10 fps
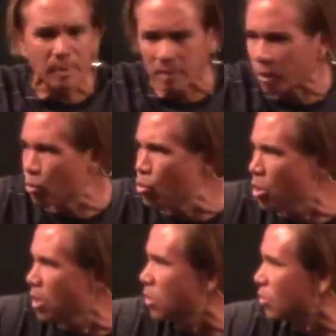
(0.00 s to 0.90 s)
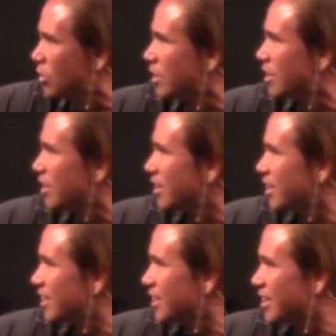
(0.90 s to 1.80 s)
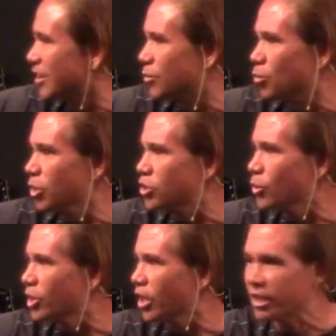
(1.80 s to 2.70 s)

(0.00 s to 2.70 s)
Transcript: I'm like, whoa what's going on